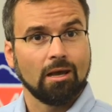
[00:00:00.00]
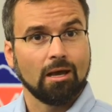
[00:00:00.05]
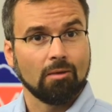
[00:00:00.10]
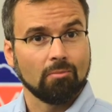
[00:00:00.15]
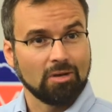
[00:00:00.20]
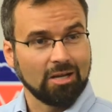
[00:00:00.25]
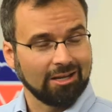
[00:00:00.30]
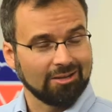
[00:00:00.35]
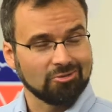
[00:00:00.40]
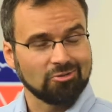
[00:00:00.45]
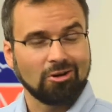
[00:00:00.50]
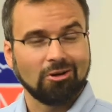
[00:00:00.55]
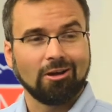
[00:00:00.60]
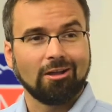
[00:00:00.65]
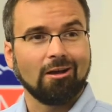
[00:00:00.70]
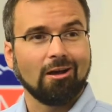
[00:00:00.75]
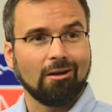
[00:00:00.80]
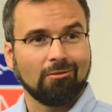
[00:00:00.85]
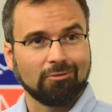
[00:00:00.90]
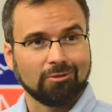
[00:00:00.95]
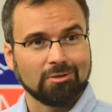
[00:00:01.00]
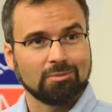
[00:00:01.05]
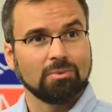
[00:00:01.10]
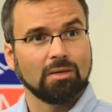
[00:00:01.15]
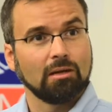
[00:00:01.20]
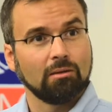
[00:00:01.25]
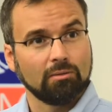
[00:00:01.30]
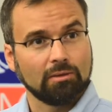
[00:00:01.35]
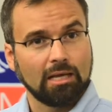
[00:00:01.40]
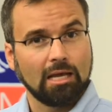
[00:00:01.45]
Nick has already offered to be
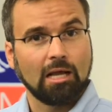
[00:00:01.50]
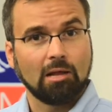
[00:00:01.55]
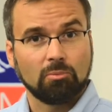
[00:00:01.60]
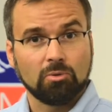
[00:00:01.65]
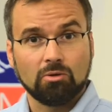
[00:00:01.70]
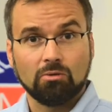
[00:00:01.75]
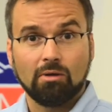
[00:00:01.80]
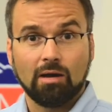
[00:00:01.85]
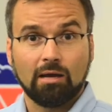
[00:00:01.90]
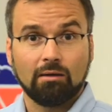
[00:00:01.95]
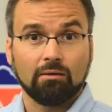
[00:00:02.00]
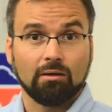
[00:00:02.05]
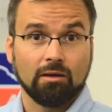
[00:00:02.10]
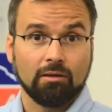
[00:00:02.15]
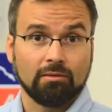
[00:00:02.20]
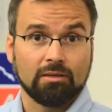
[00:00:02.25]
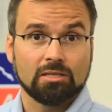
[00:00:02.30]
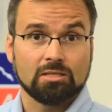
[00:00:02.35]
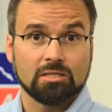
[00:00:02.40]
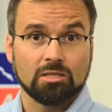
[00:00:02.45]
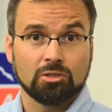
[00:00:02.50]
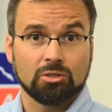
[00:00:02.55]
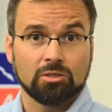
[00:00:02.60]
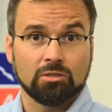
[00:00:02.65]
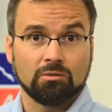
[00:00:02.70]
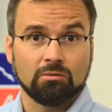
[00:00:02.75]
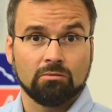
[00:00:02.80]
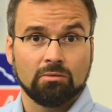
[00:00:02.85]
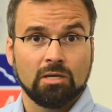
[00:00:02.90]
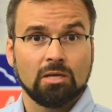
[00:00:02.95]
able to help you out on this
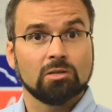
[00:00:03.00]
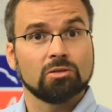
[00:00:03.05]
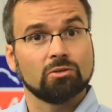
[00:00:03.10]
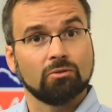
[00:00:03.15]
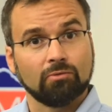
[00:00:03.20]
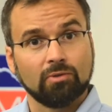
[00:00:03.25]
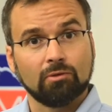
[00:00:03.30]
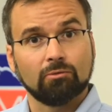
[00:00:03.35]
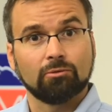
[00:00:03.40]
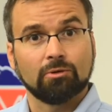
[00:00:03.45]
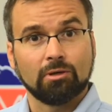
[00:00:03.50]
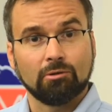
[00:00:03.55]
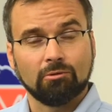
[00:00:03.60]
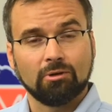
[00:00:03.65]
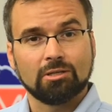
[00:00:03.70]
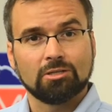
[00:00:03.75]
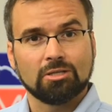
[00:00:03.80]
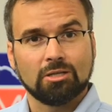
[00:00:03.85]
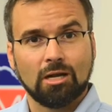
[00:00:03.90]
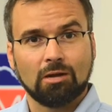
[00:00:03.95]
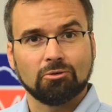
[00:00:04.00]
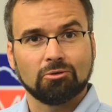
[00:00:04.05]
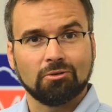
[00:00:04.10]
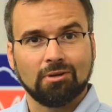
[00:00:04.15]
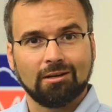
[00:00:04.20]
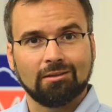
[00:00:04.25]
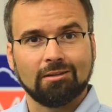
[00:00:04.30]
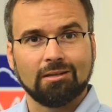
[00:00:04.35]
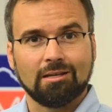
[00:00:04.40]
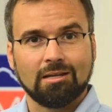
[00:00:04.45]
issue, so feel free to reach out
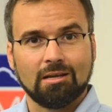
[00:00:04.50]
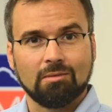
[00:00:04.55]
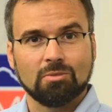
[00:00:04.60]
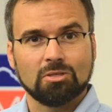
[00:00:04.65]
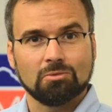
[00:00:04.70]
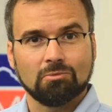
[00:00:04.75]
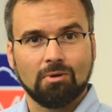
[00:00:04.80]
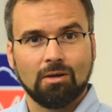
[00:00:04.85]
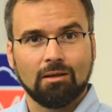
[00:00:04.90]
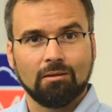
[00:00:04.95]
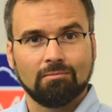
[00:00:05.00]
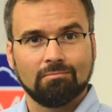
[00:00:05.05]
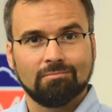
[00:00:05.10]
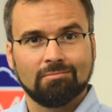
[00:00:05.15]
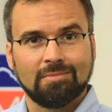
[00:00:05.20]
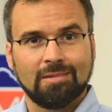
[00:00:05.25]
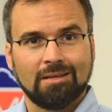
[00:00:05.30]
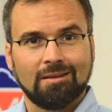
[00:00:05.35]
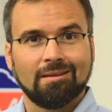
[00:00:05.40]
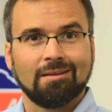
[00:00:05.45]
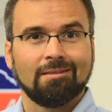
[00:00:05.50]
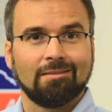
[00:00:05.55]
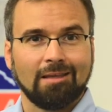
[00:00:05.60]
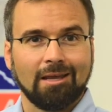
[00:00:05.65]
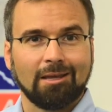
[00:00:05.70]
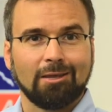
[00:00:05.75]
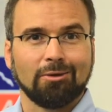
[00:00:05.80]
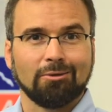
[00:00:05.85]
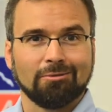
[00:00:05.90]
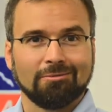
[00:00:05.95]
directly to him as well.
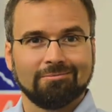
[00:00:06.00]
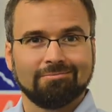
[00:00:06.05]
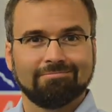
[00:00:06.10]
Thank you.